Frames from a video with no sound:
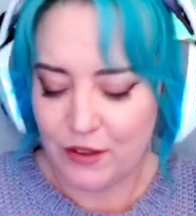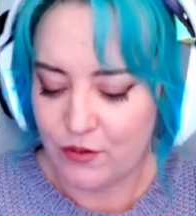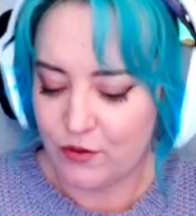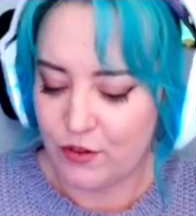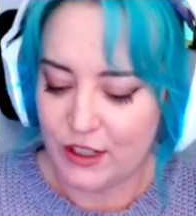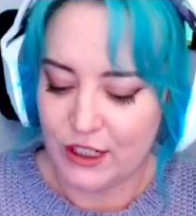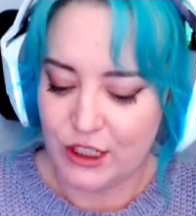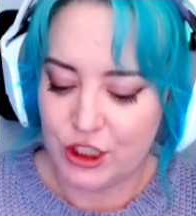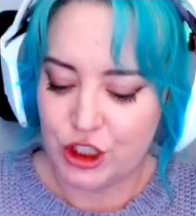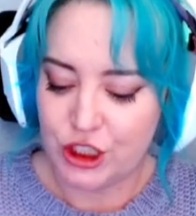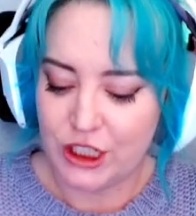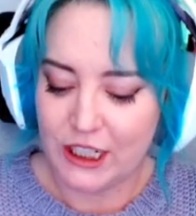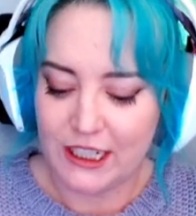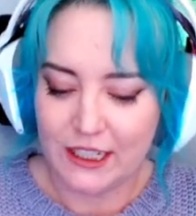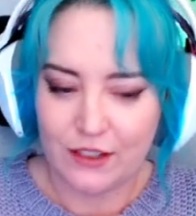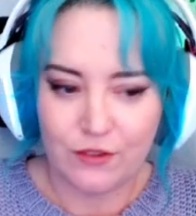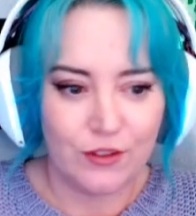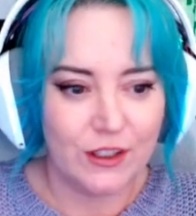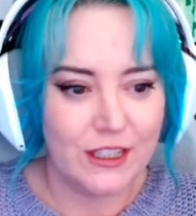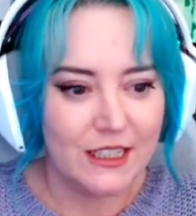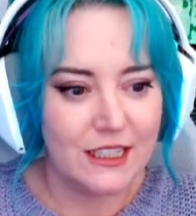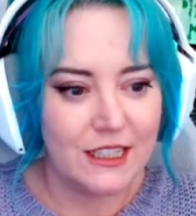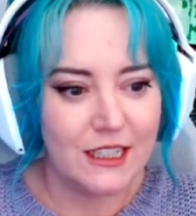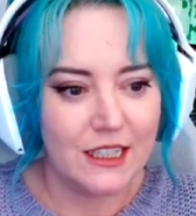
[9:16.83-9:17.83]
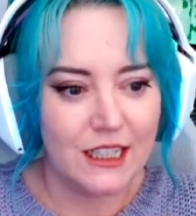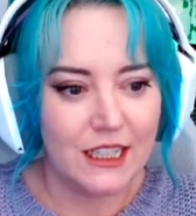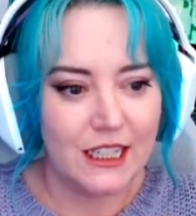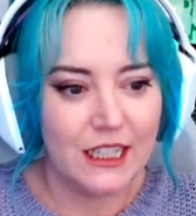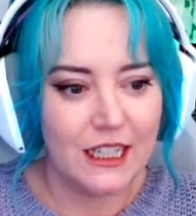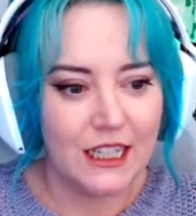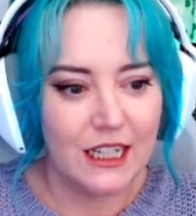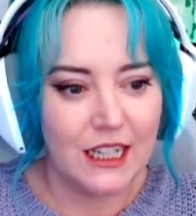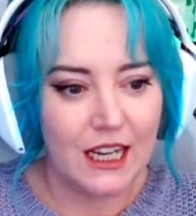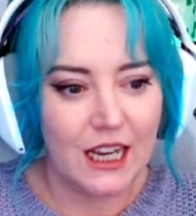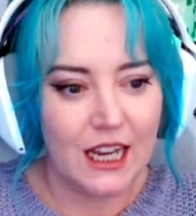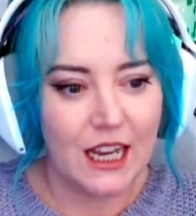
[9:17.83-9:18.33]
my reshade
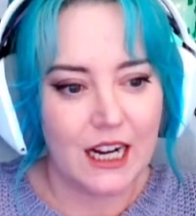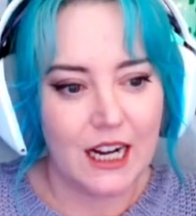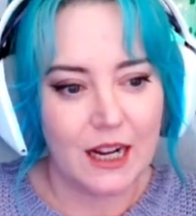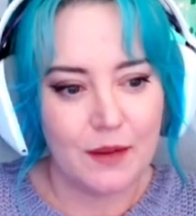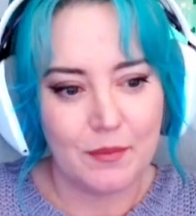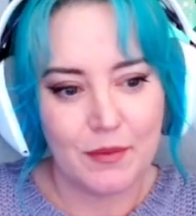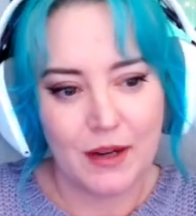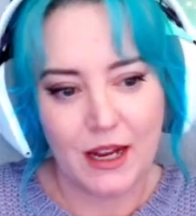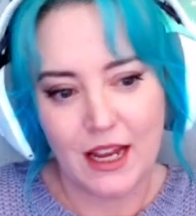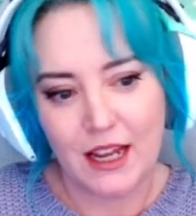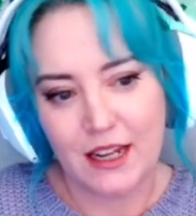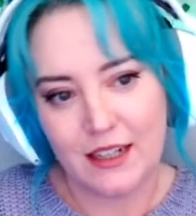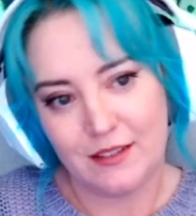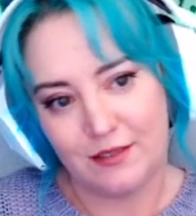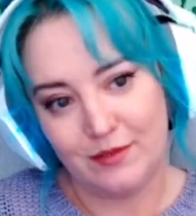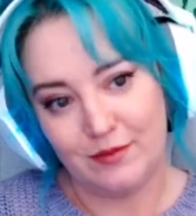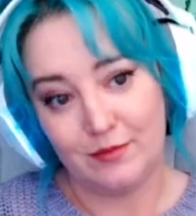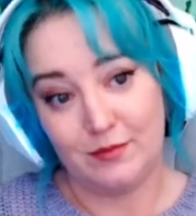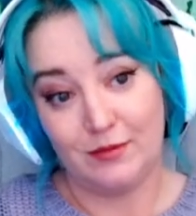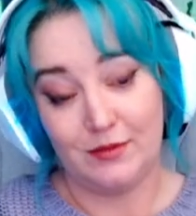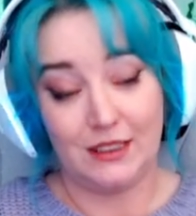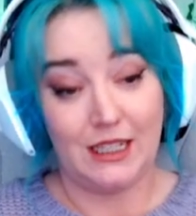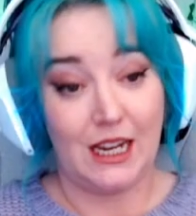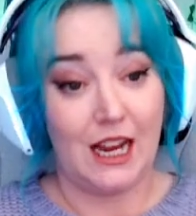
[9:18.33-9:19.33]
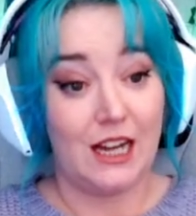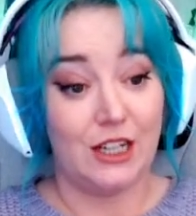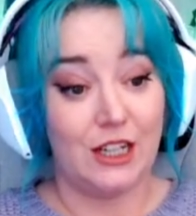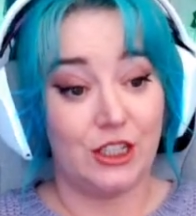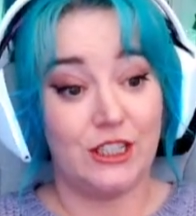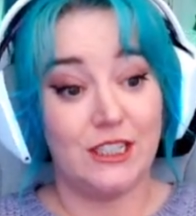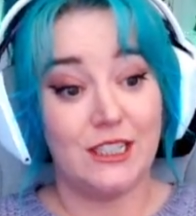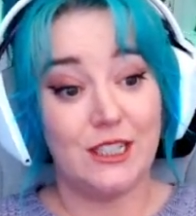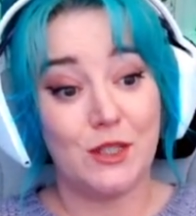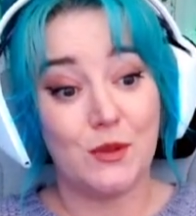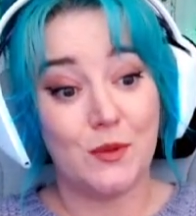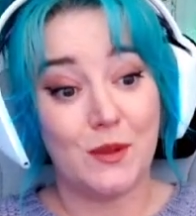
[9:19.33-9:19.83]
recently, and I'm not, gosh,
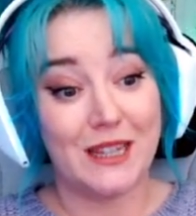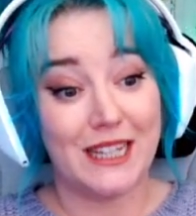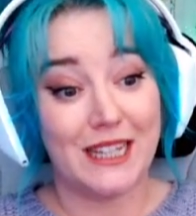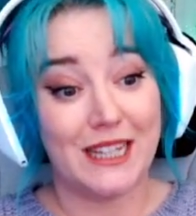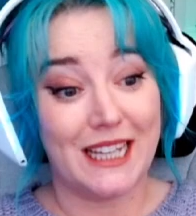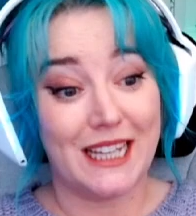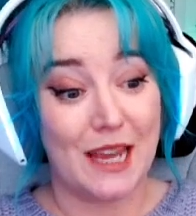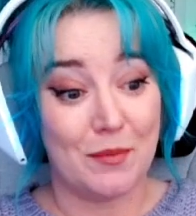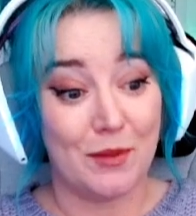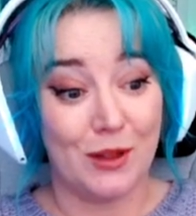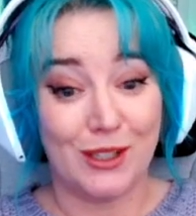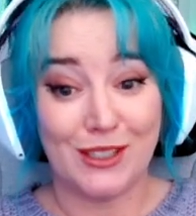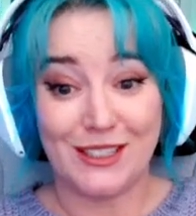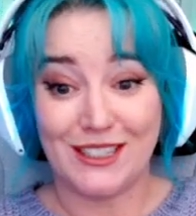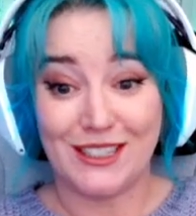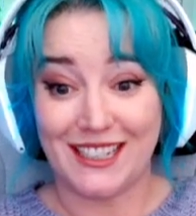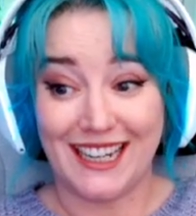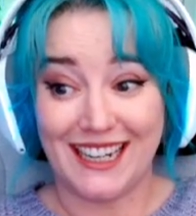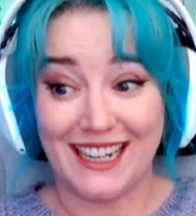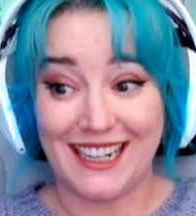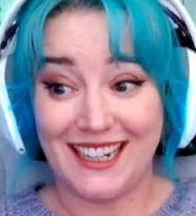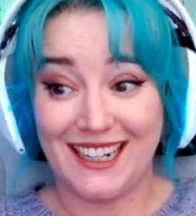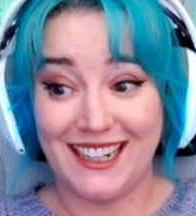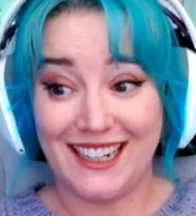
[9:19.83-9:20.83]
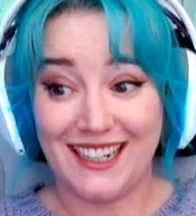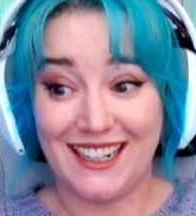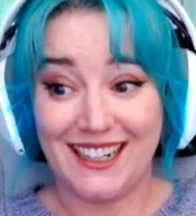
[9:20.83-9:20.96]
this is what the game looks like.